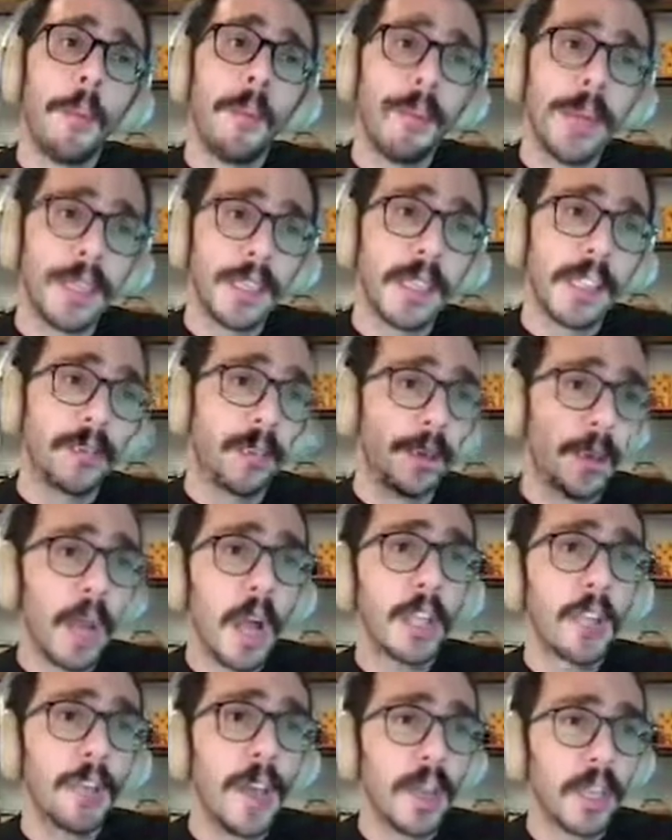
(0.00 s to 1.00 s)
reasons for
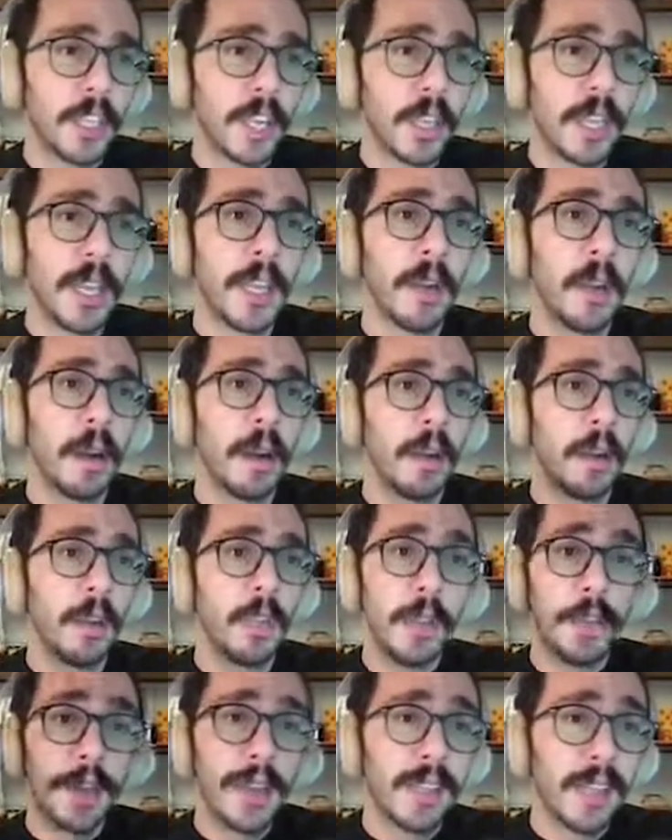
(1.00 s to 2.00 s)
not fact-checking are
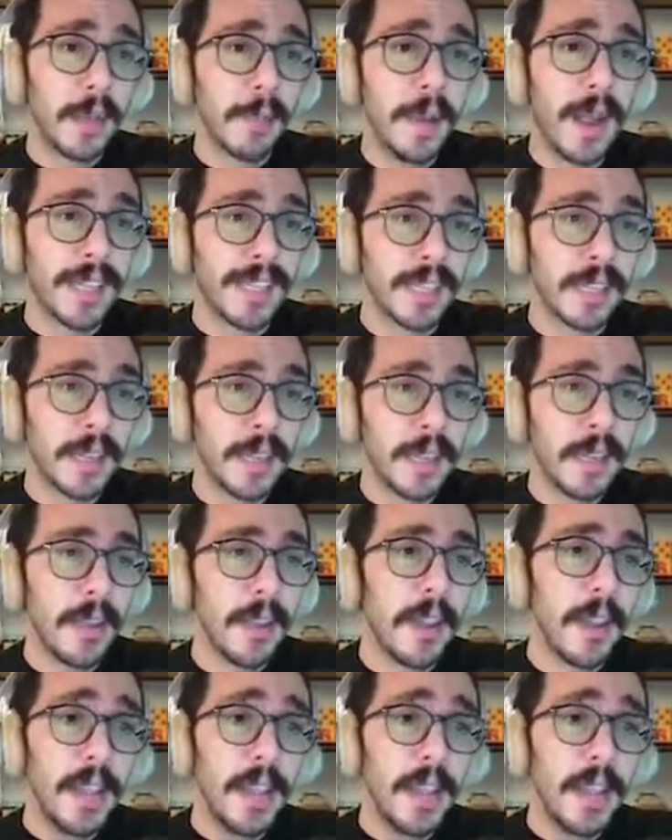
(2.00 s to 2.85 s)
limited capacity,